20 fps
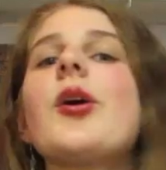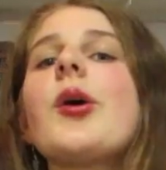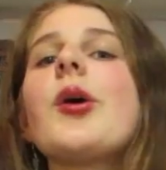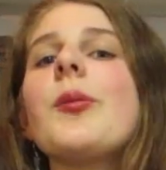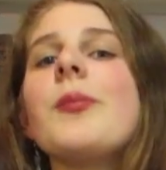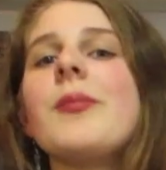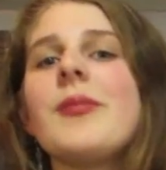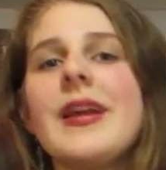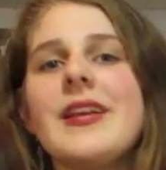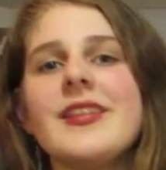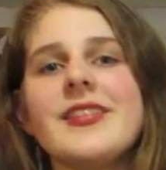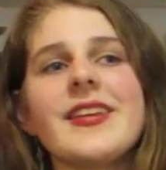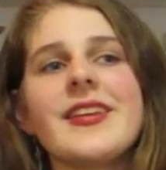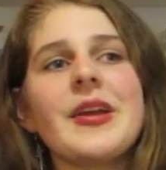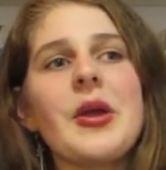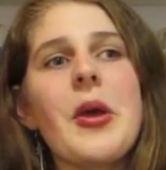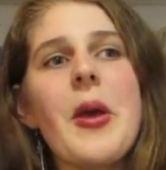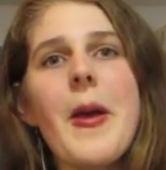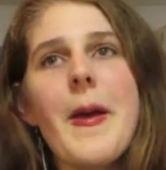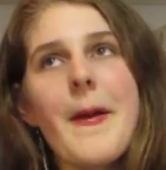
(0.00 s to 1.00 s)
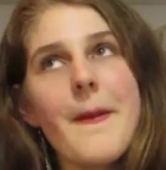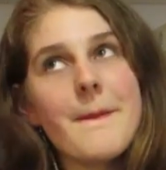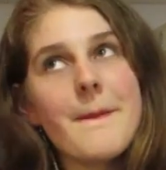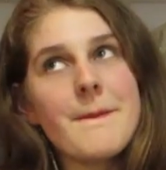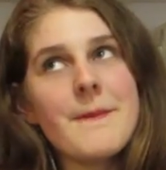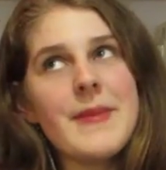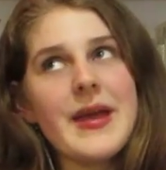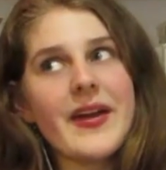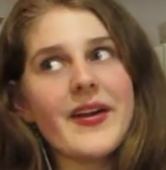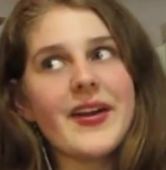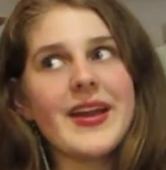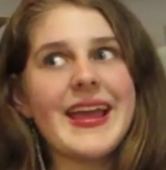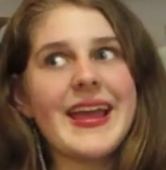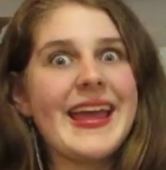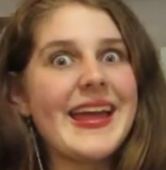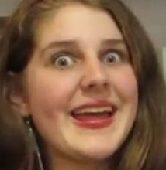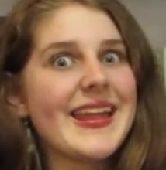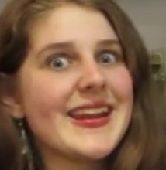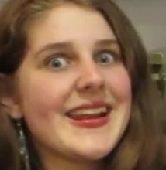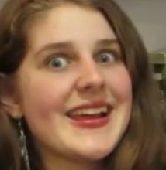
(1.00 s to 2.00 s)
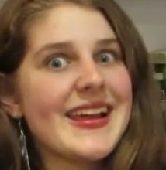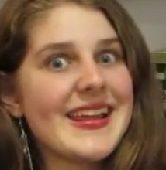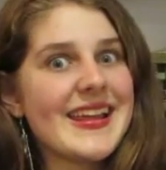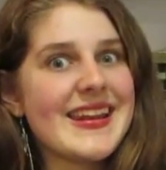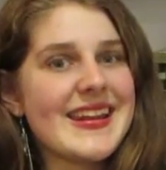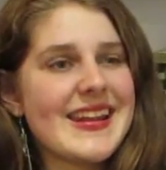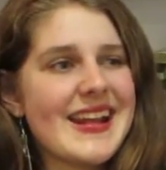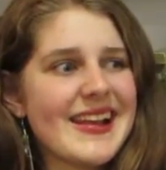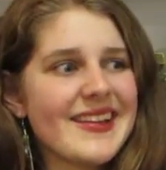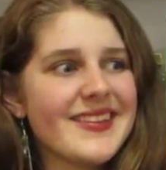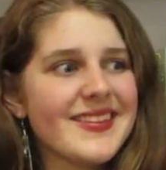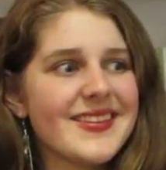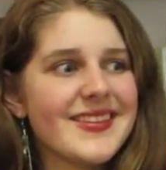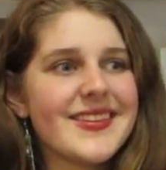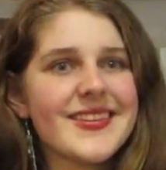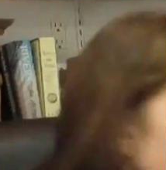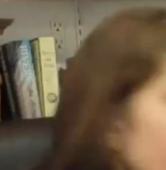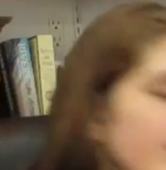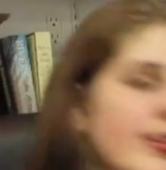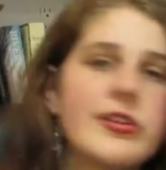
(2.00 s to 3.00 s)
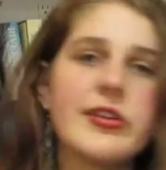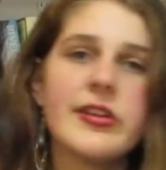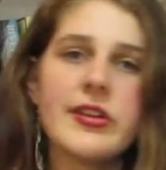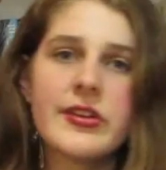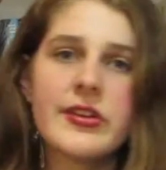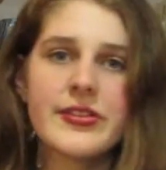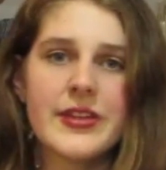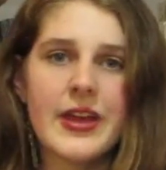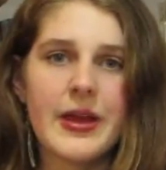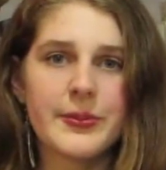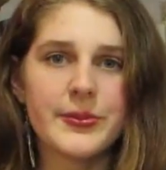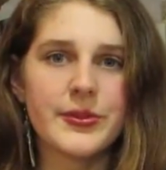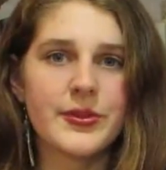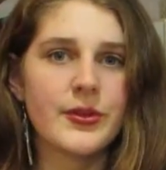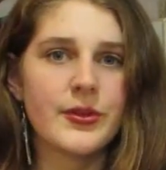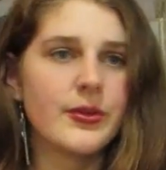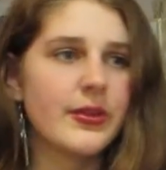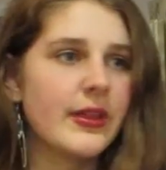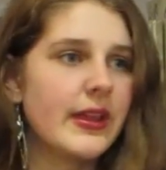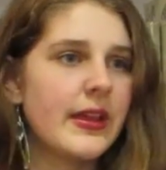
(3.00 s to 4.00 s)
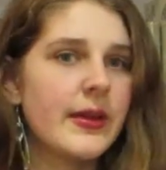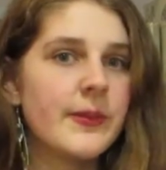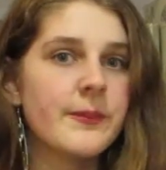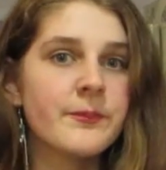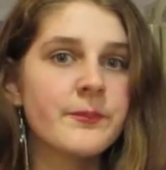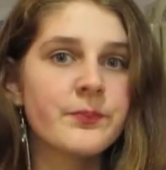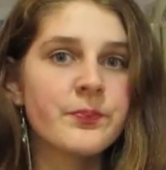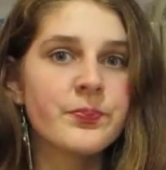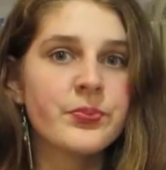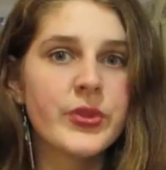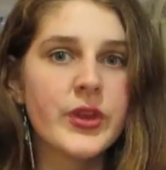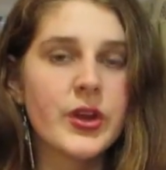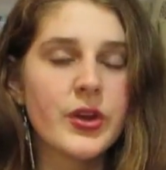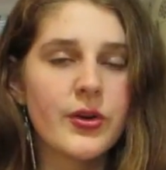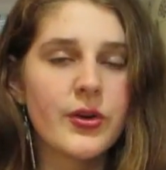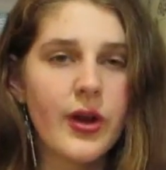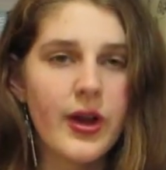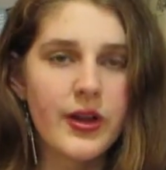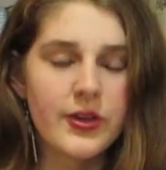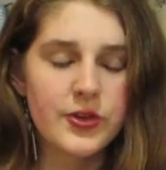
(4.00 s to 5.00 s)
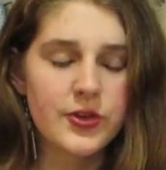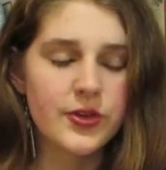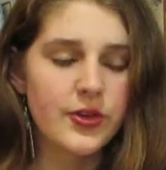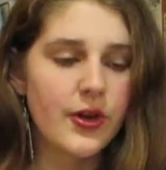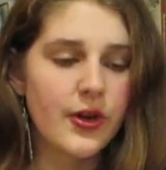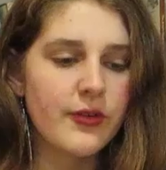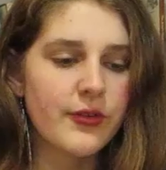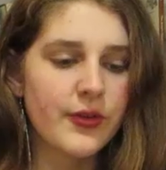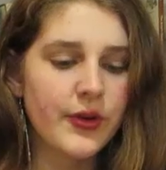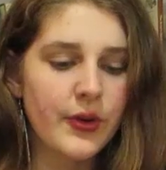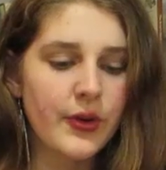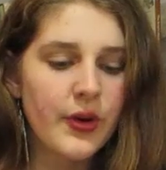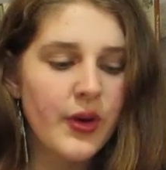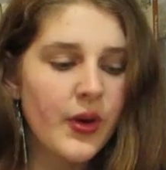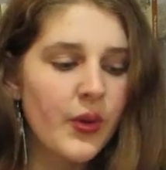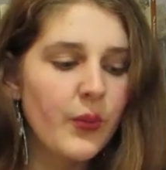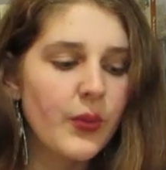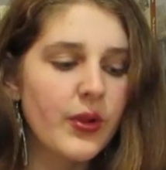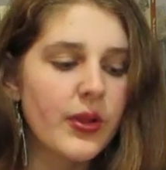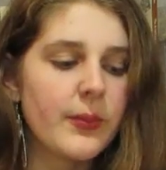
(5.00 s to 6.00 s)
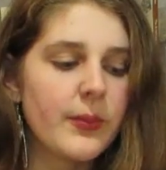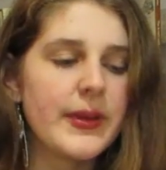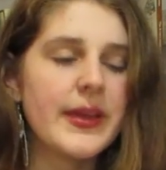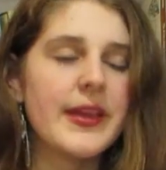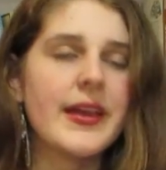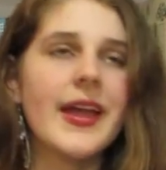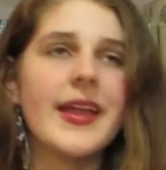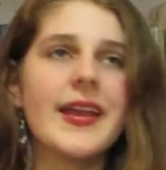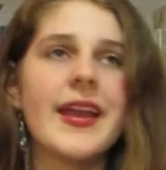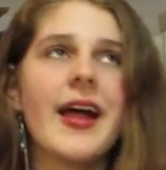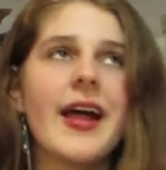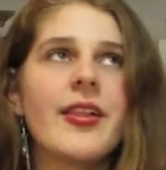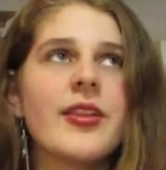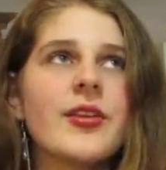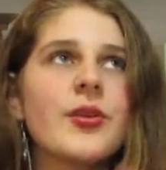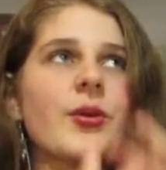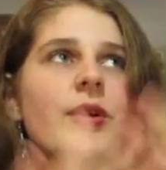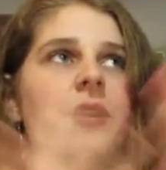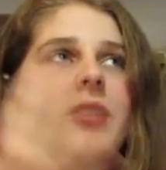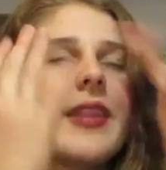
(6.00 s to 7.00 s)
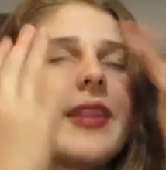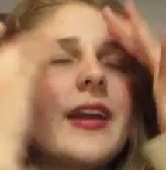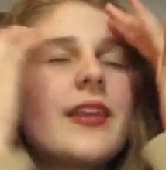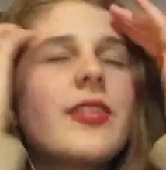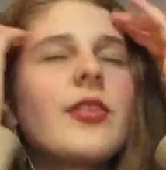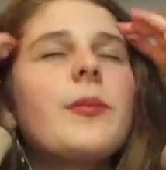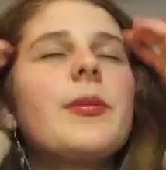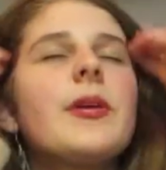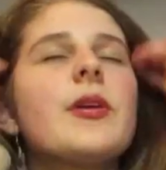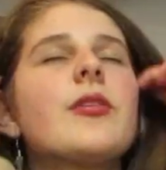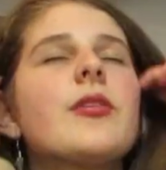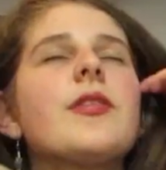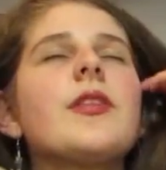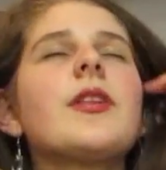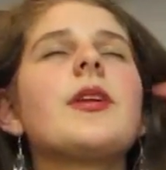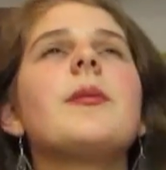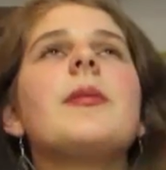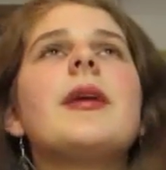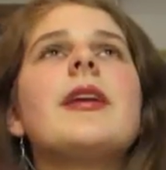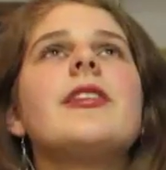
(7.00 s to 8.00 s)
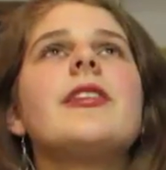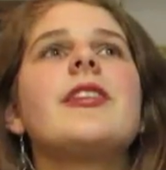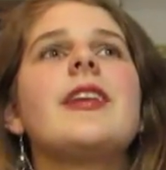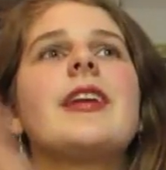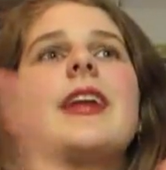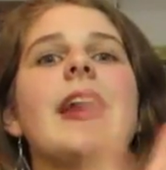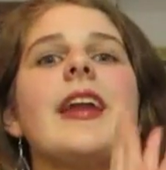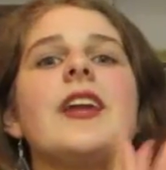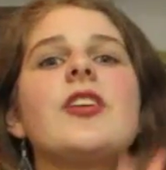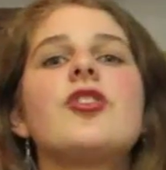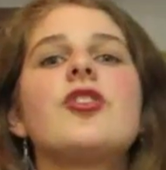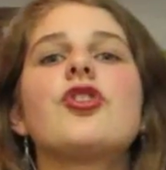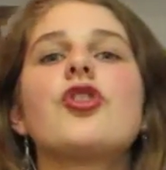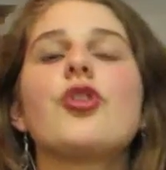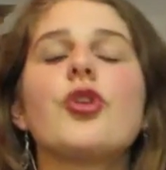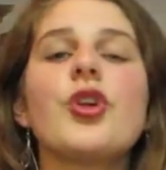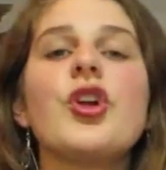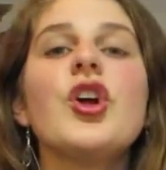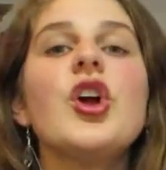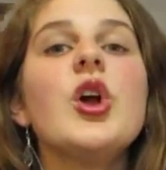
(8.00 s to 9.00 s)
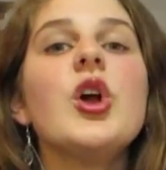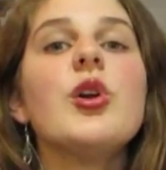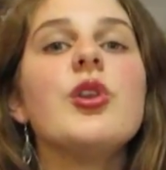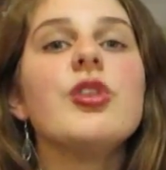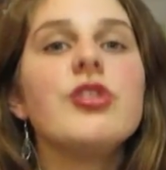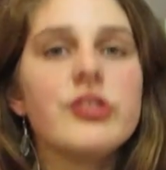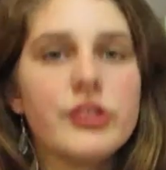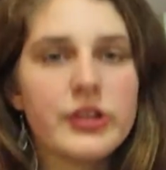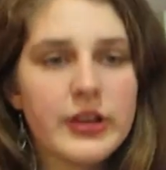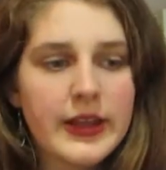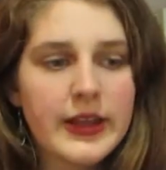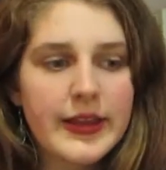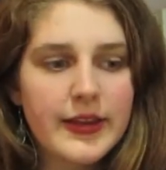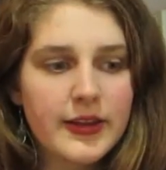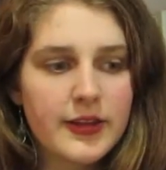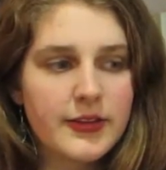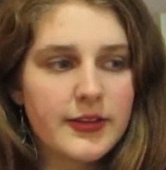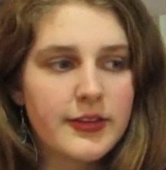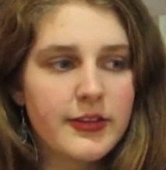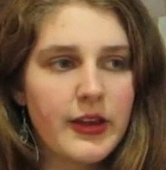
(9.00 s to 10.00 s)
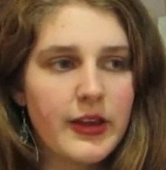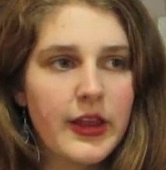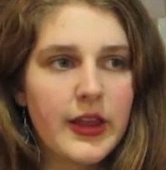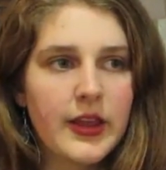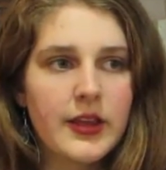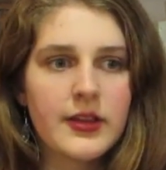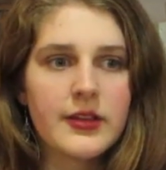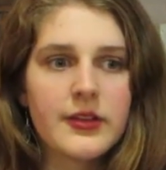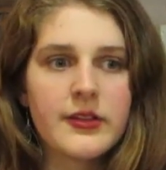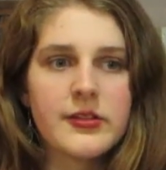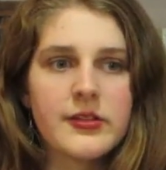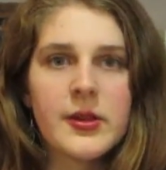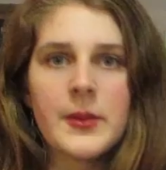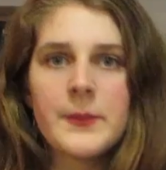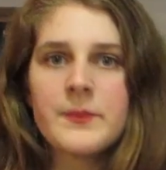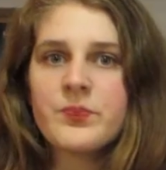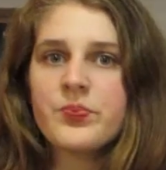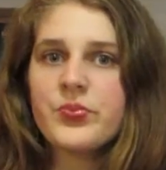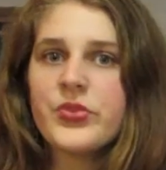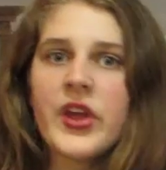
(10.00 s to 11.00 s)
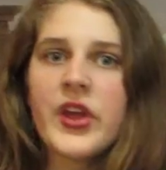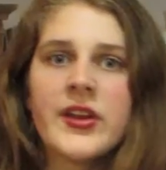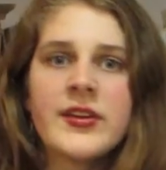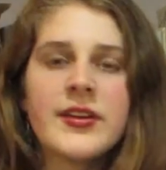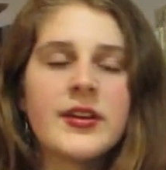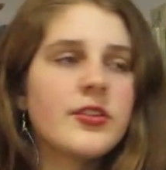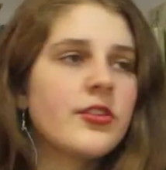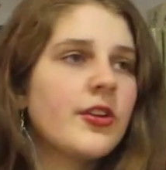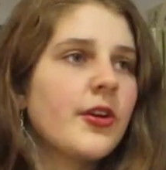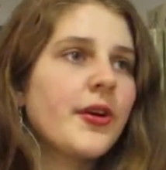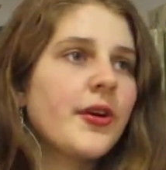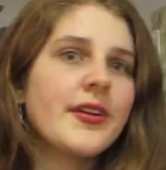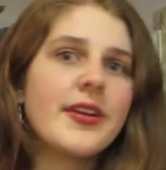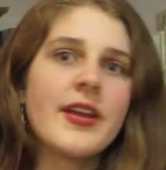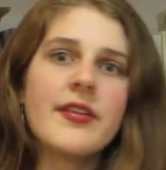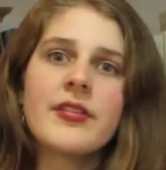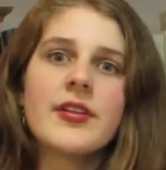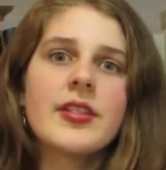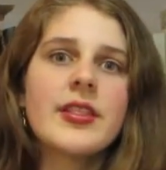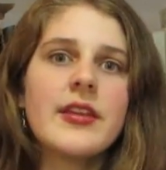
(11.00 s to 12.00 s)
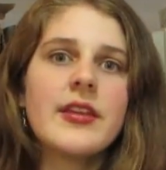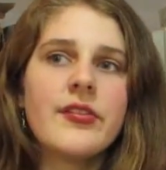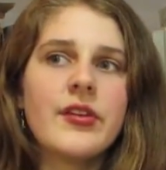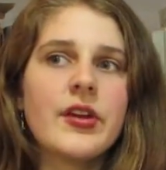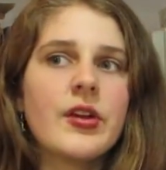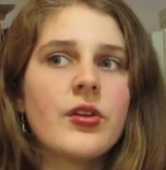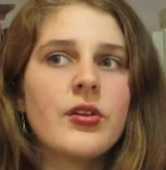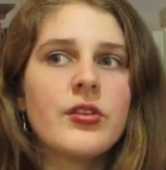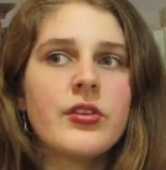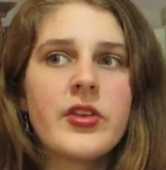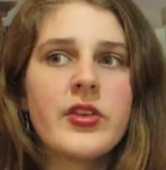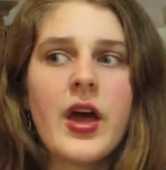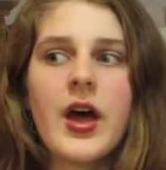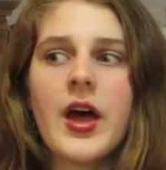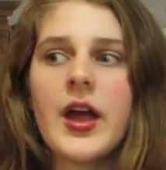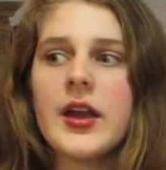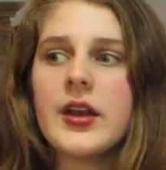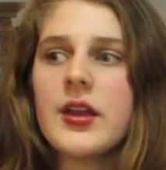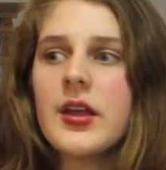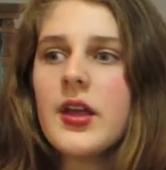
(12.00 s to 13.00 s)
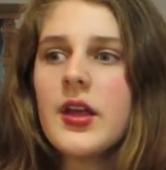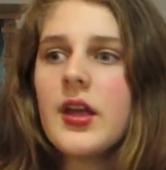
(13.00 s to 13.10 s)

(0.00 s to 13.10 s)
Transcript: amazing Marianne-ness. She is absolutely crushed over Willoughby, and Eleanor, like the beautiful, amazing angel she is tending to her, never leaving her side,